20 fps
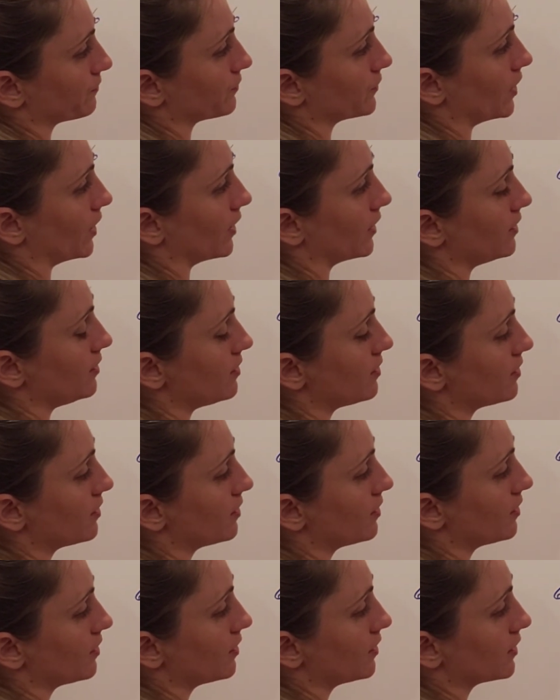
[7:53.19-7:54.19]
Okay,
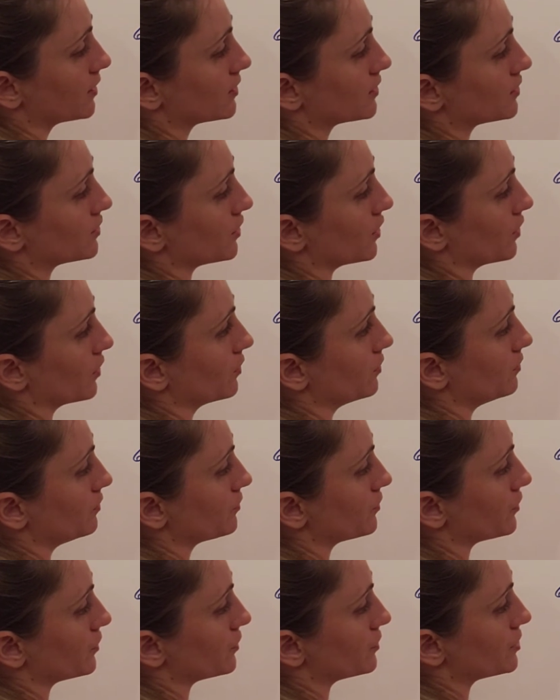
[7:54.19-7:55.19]
so
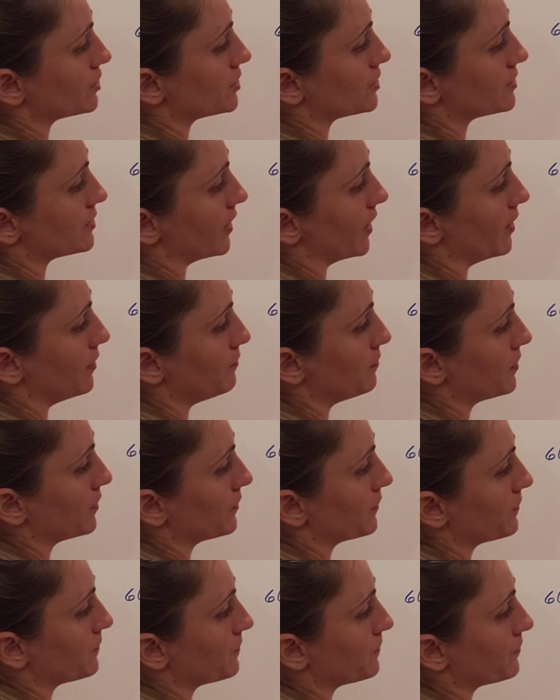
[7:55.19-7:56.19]
third step,
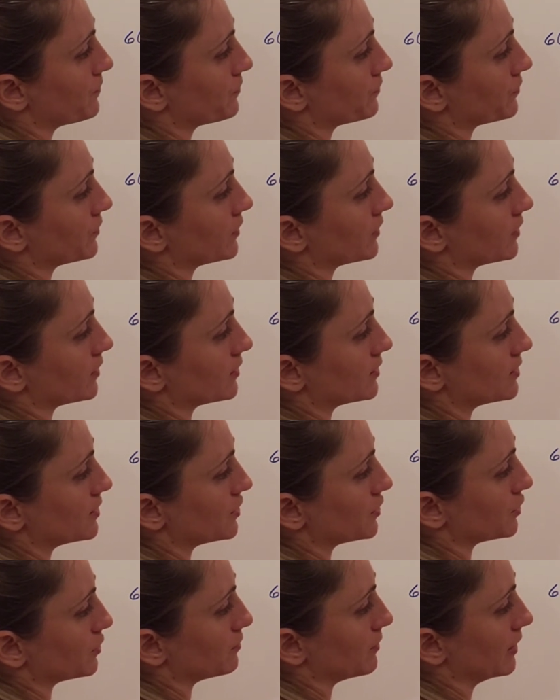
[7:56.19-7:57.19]

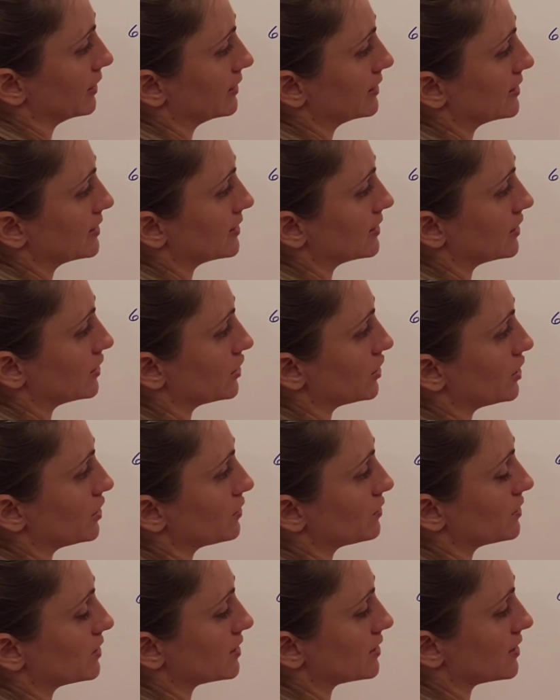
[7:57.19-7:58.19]
0 minus
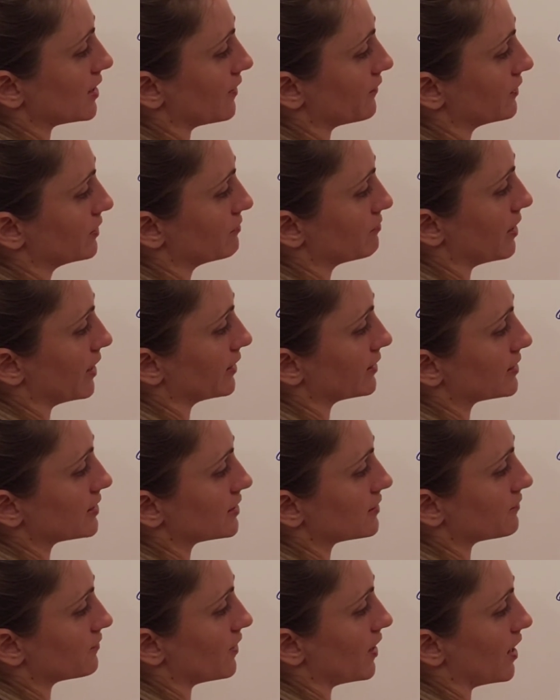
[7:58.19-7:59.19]
0, 7
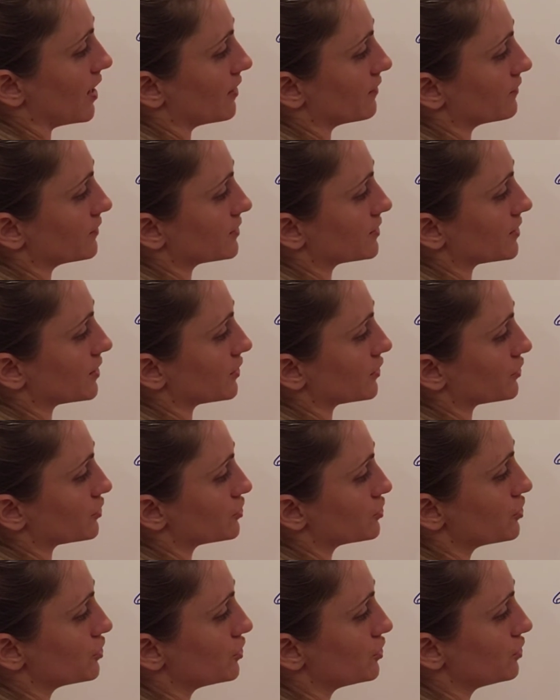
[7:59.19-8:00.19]
minus 5 is our
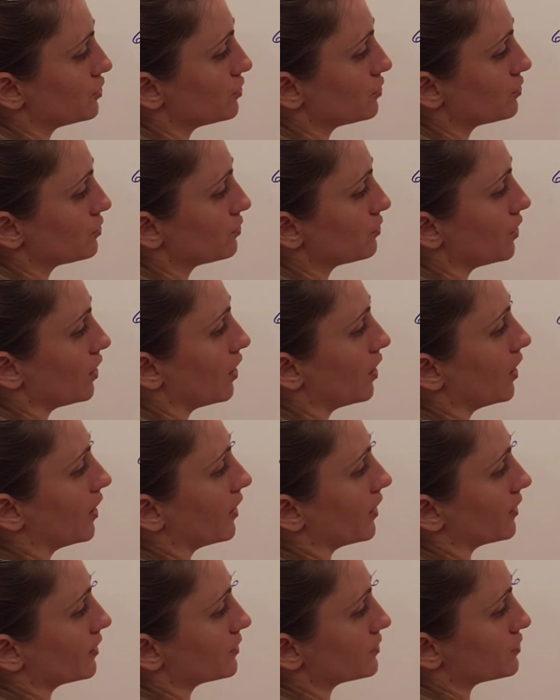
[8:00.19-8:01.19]
2,
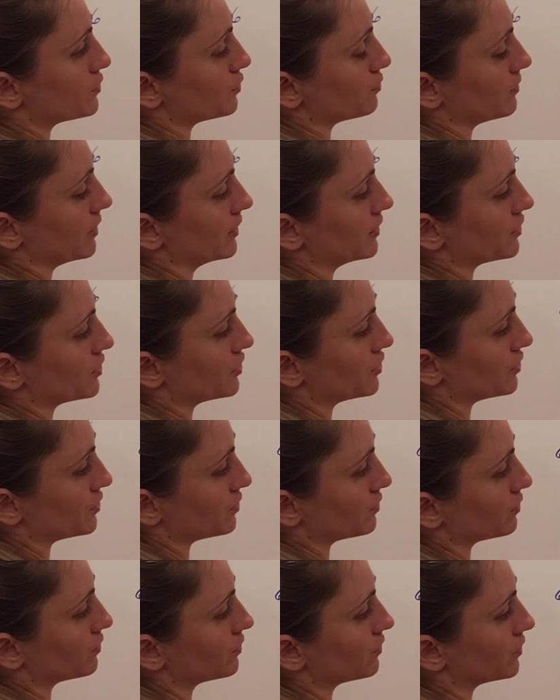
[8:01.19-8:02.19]
and 2 minus
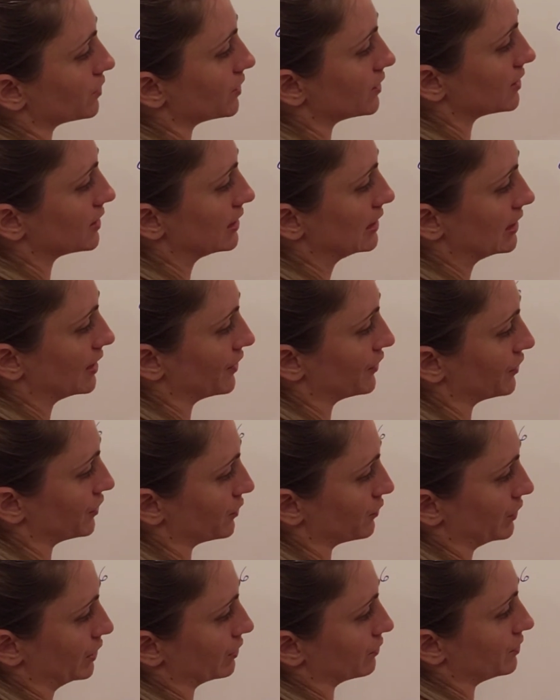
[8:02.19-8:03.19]
2 is nothing.
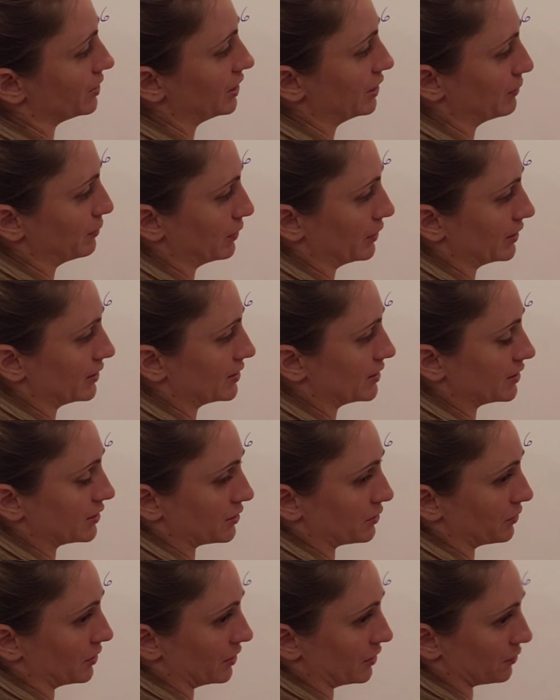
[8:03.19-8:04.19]
We don't need to put a
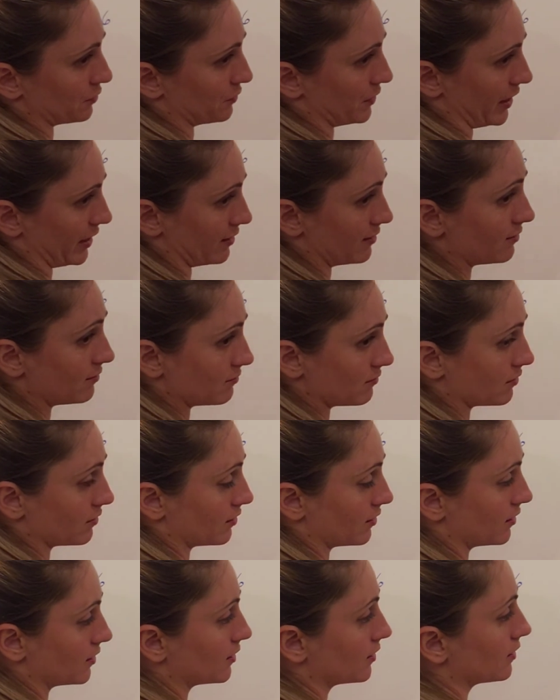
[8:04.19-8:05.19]
0 here, right?
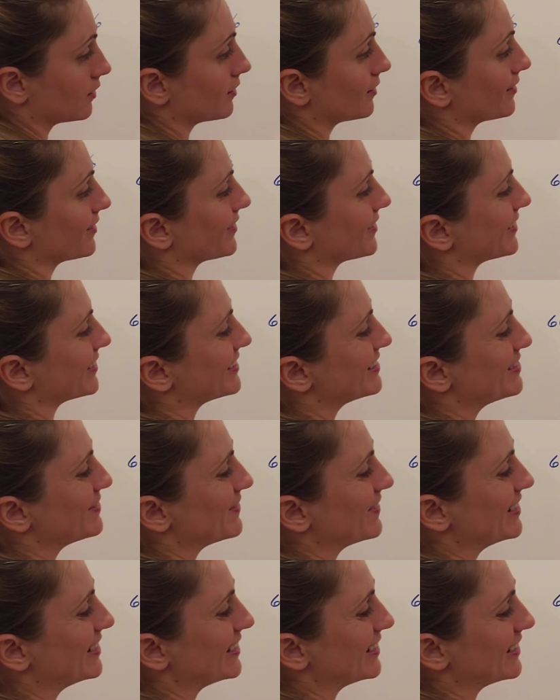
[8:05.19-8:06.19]

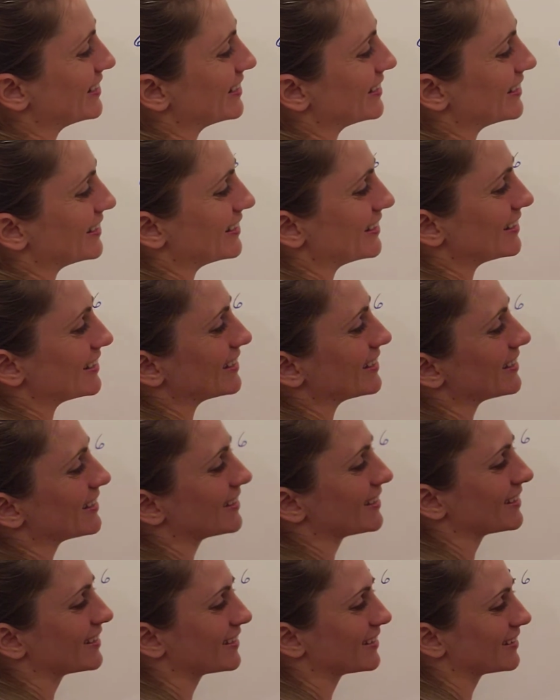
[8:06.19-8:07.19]
20
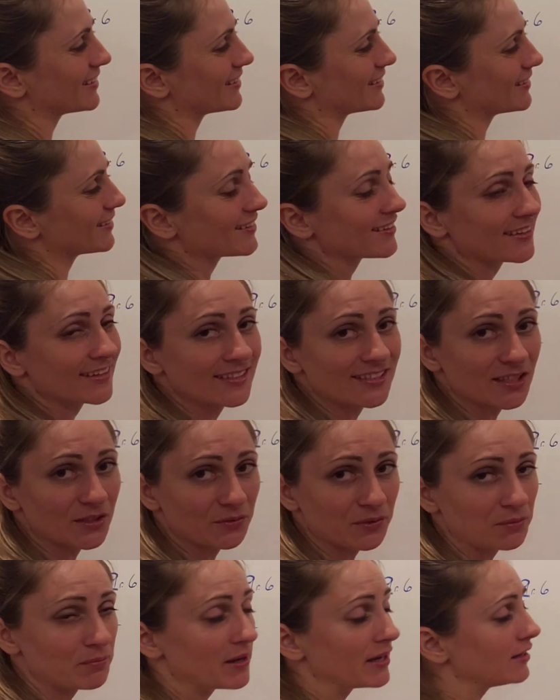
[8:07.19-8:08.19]
is our
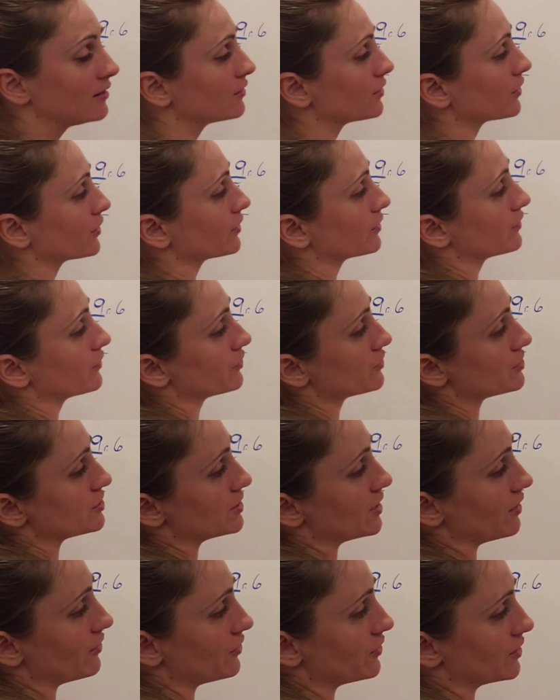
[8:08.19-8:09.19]
remainder. There's
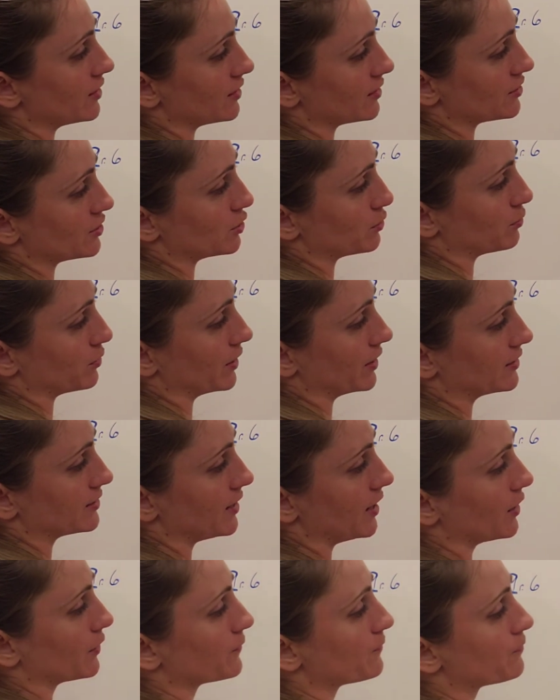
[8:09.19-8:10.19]
nothing else to bring
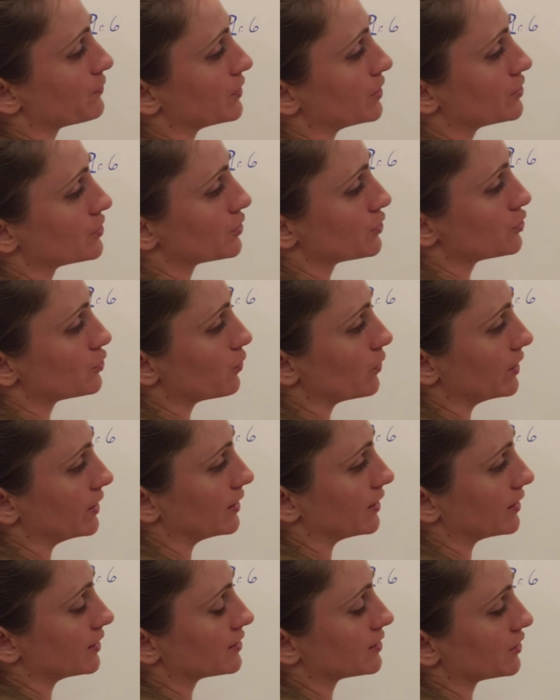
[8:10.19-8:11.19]
down, so
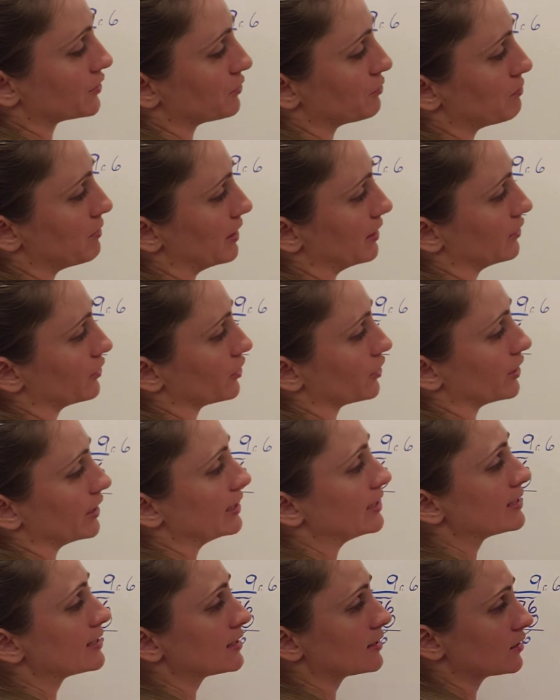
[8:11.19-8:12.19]
20 is our remainder.
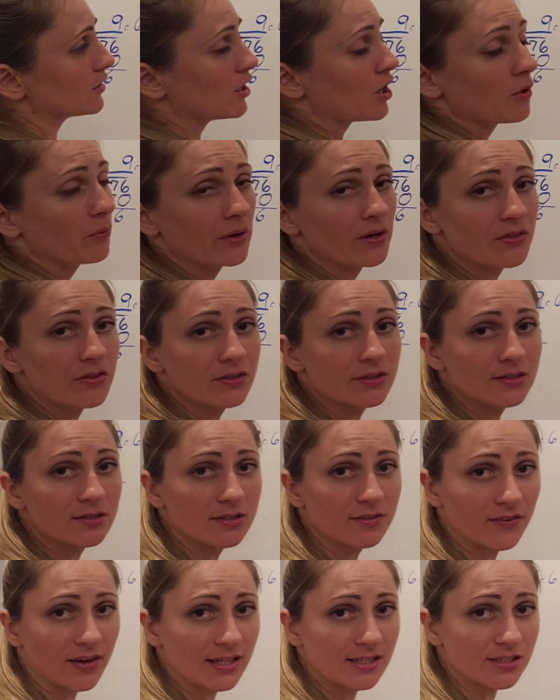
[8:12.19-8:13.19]
Is it lower than the
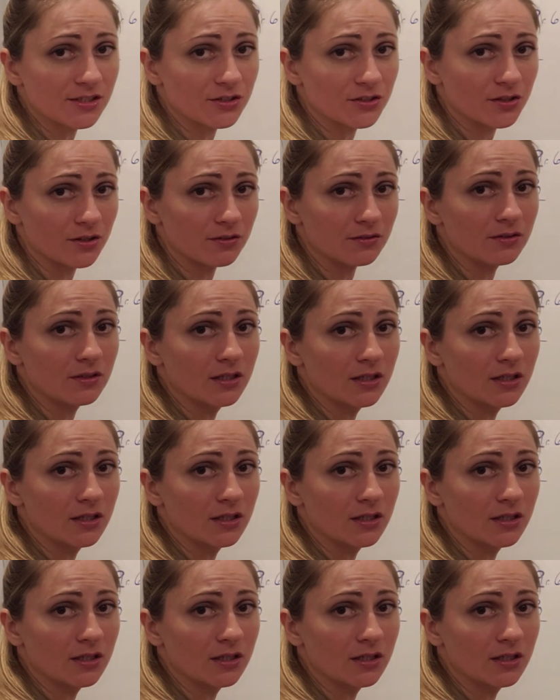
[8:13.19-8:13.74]
divisor though?